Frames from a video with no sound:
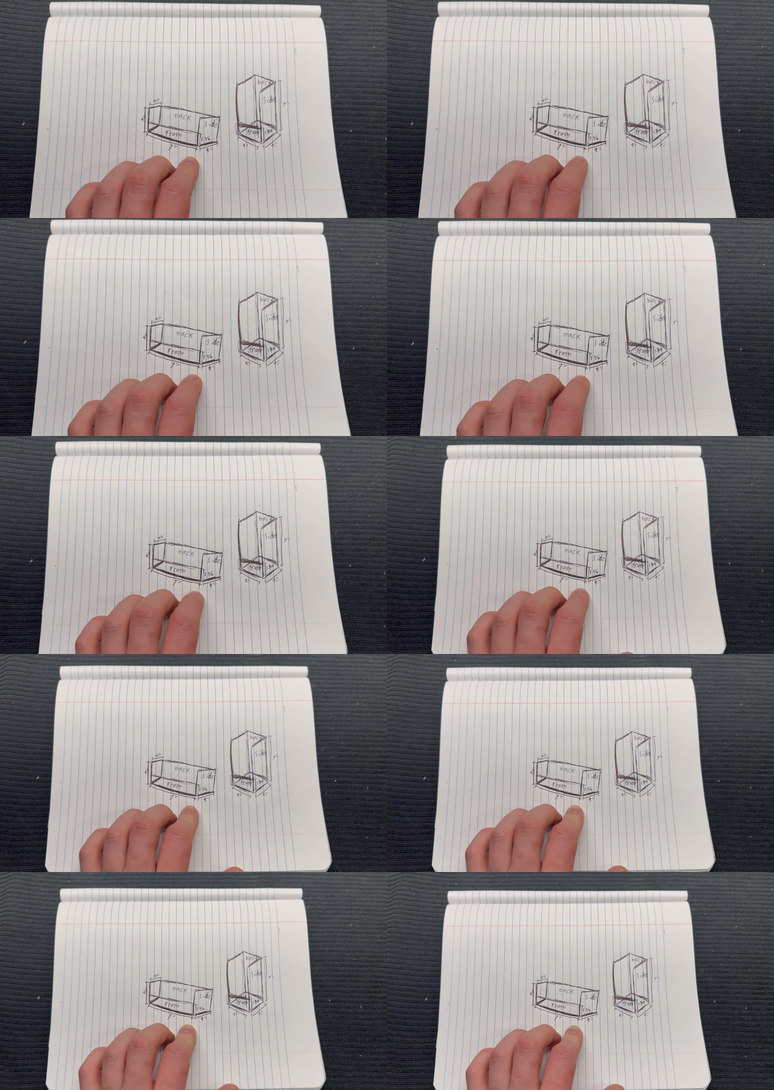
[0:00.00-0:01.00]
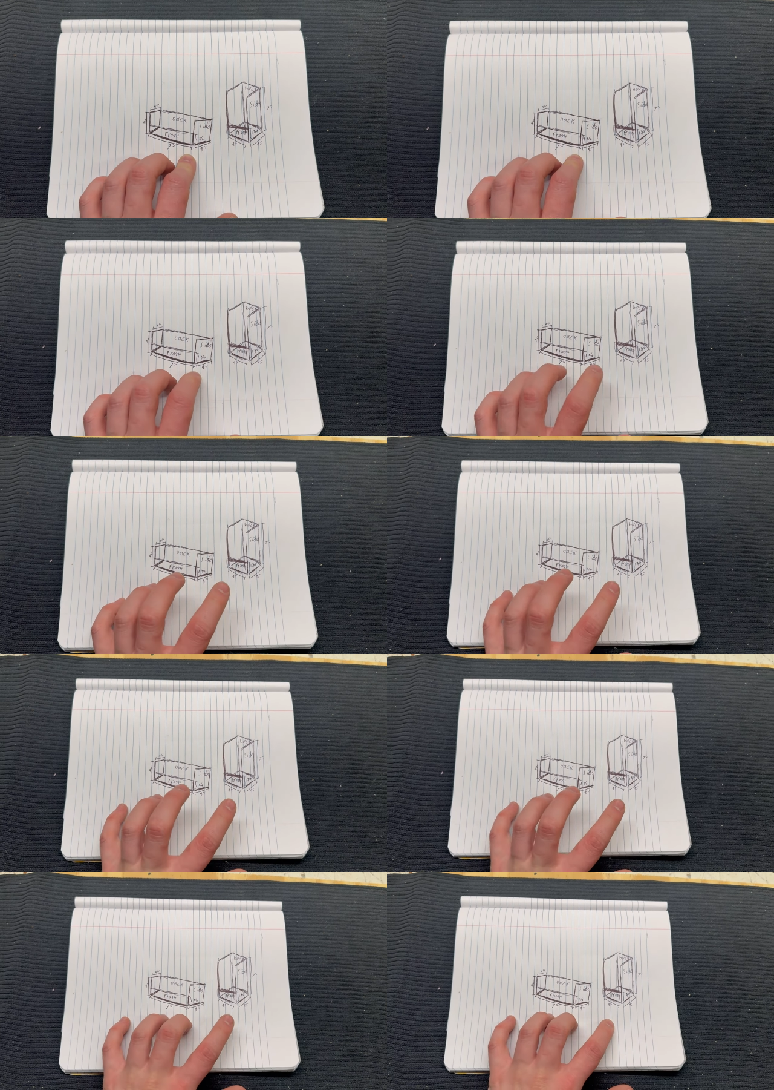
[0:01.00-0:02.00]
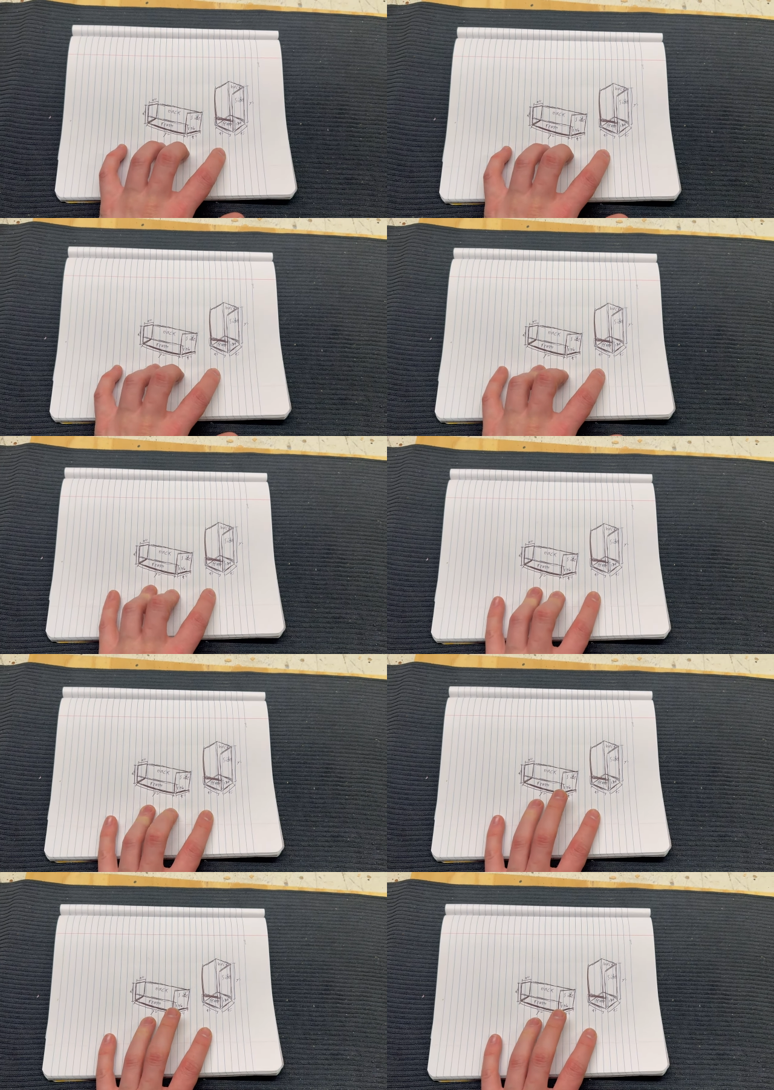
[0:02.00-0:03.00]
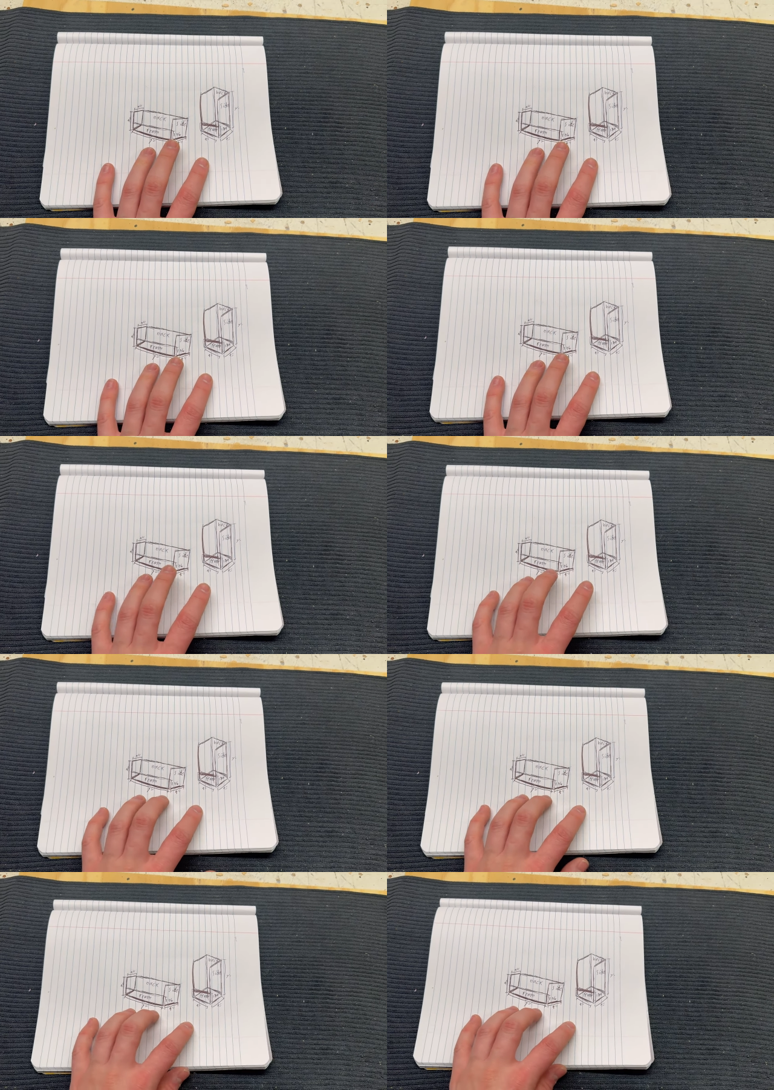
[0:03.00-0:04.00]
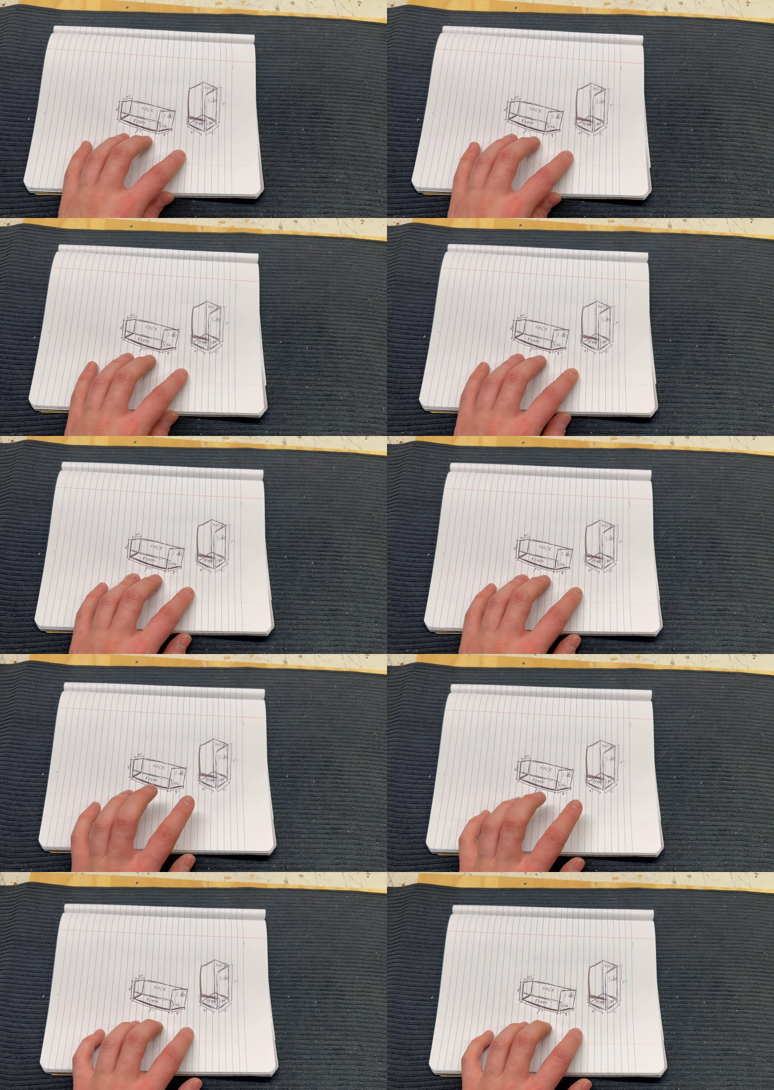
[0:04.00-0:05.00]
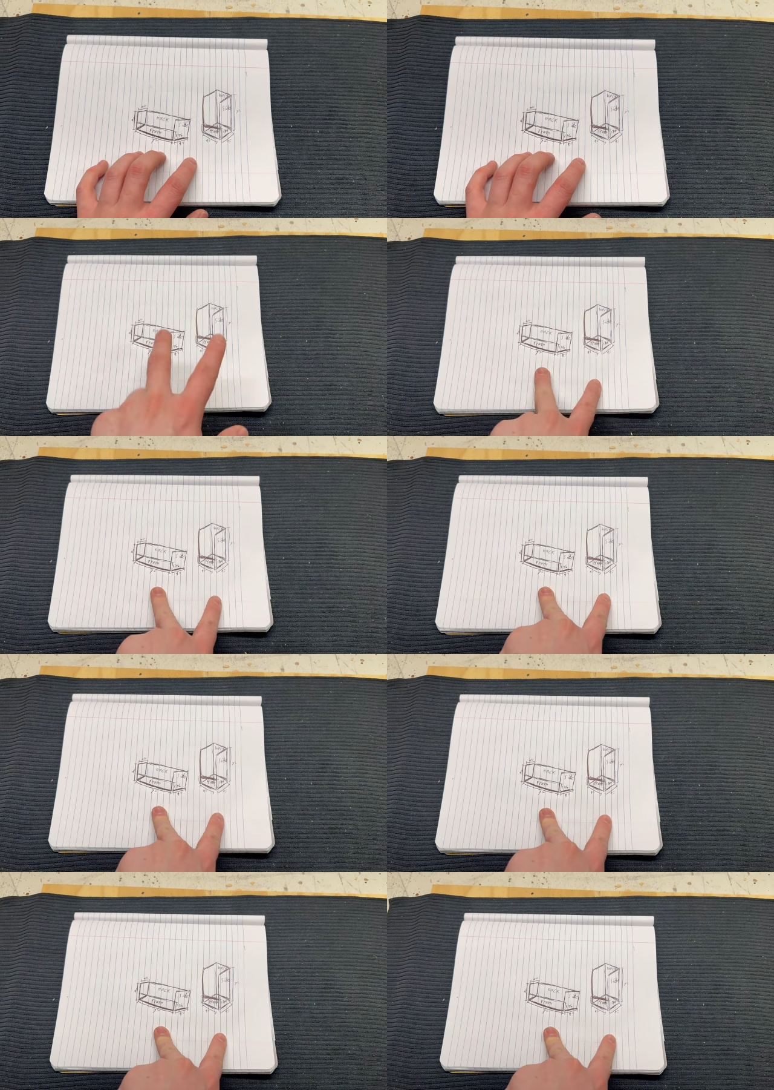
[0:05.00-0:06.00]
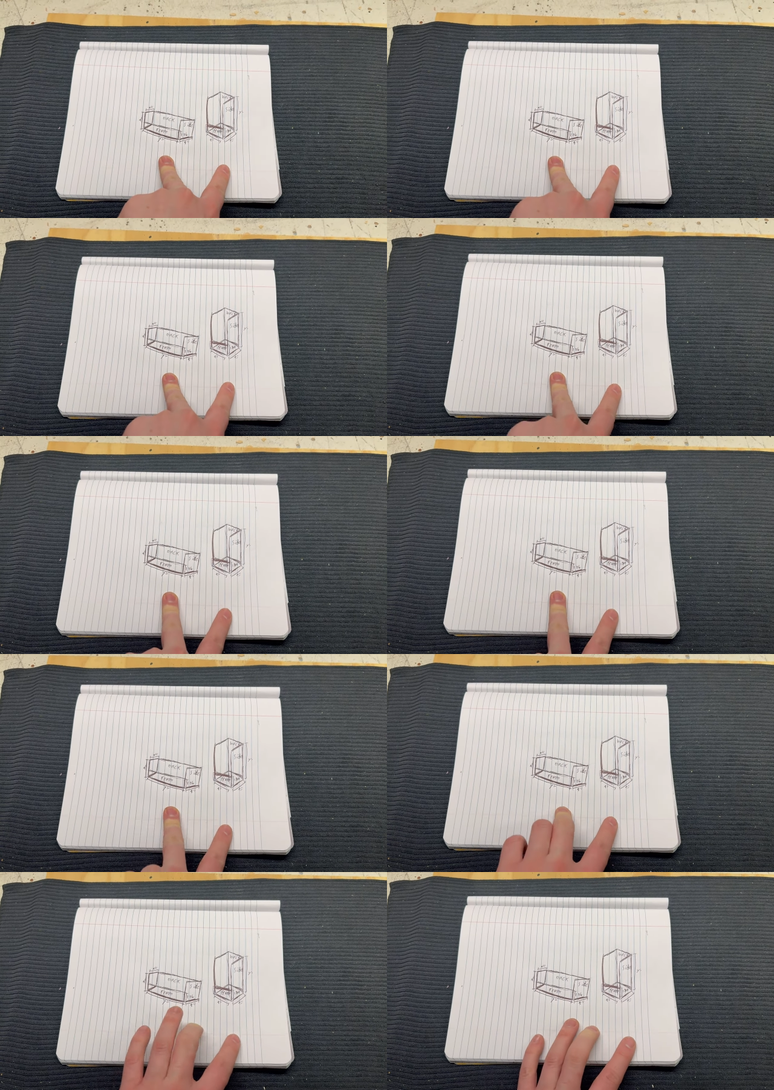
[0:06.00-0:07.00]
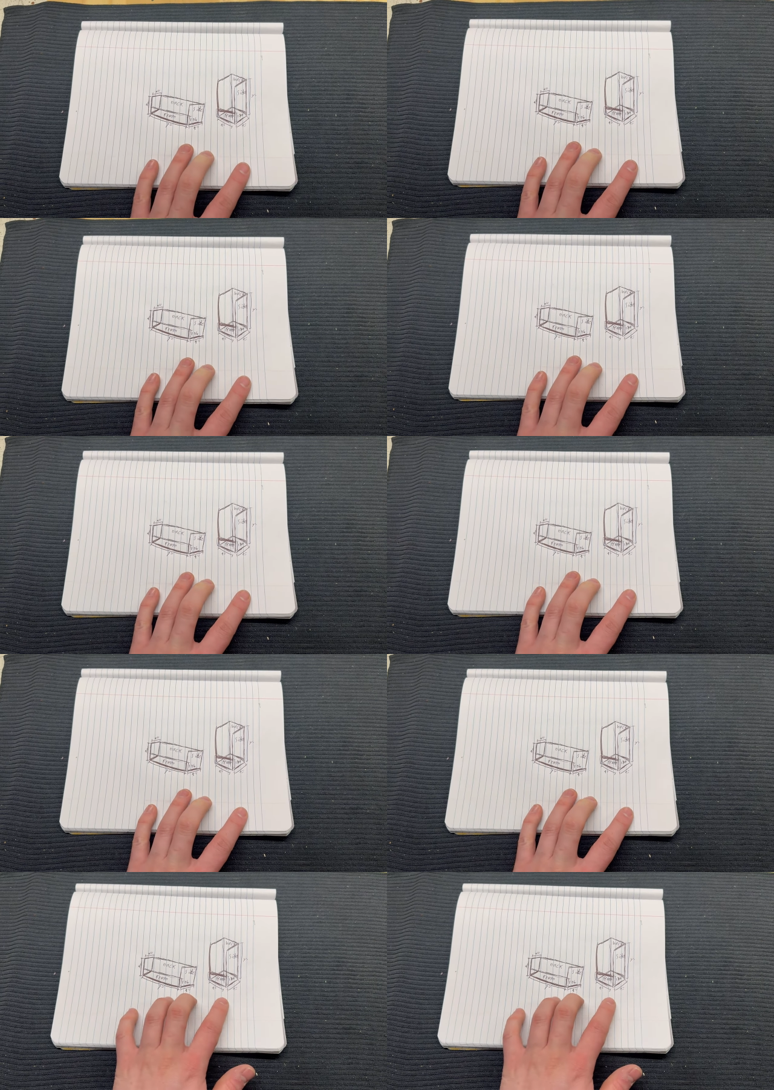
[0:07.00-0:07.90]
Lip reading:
No face is visible, so there are no lips to read.